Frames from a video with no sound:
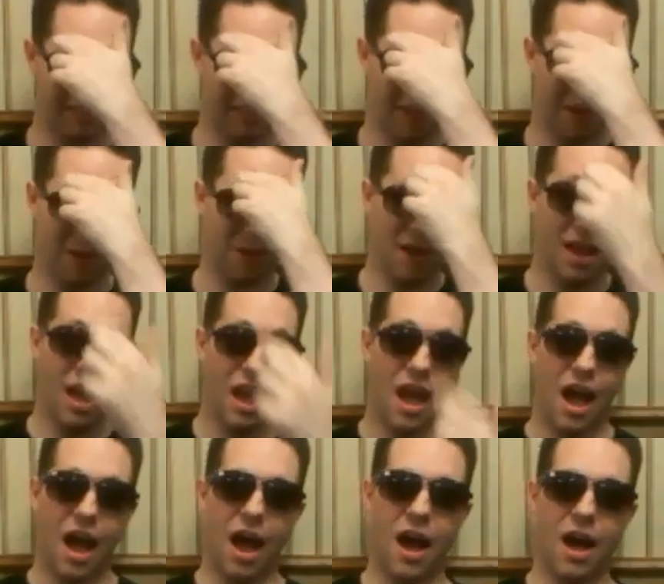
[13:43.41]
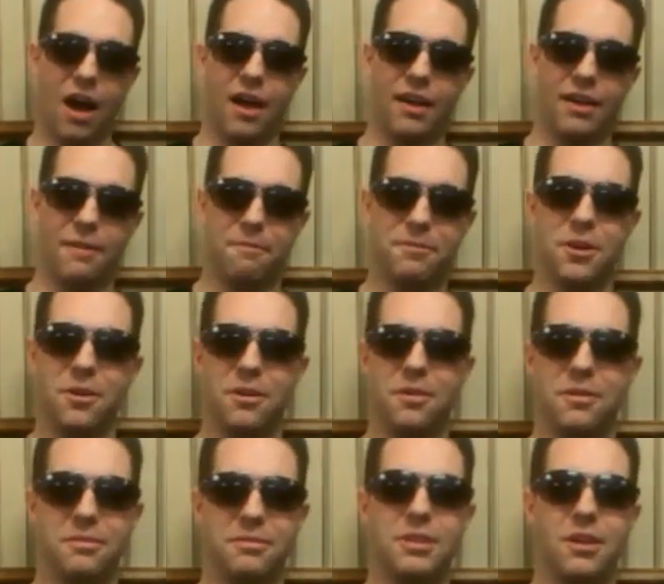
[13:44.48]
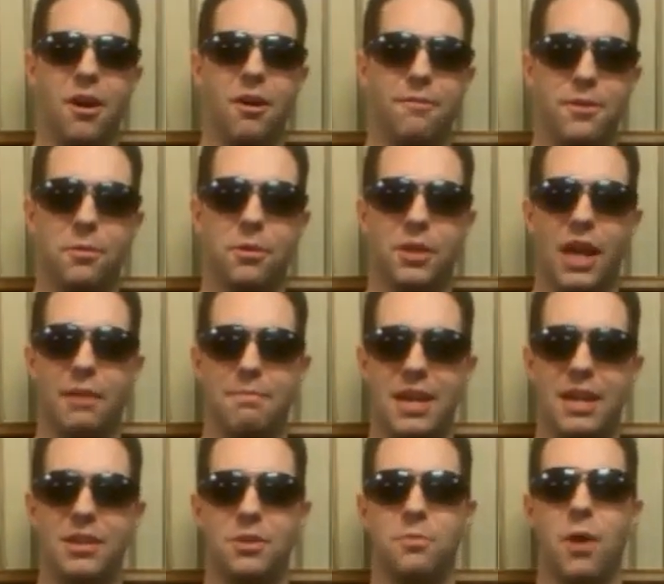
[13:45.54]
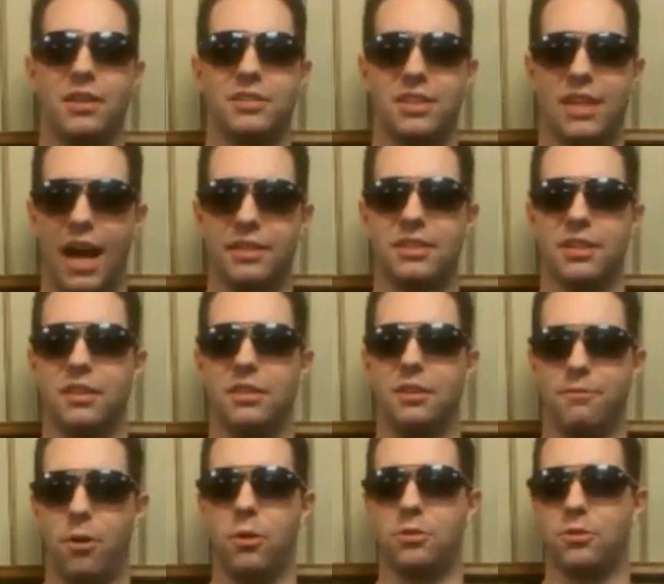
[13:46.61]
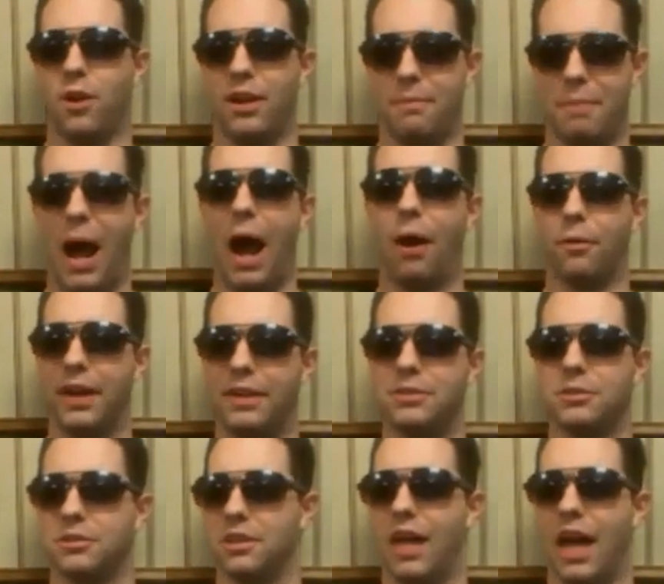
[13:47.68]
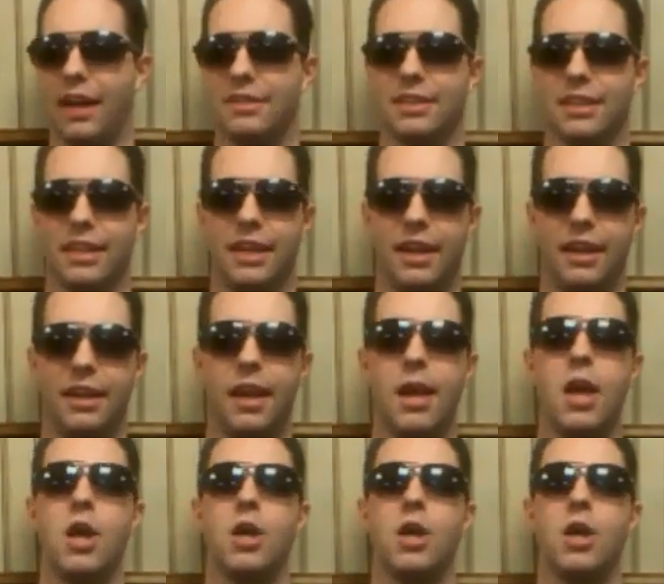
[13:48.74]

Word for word: So, uh, if you're, you know, if you were like me and you watched Godzilla, Voltron, and Power Rangers a lot as a kid,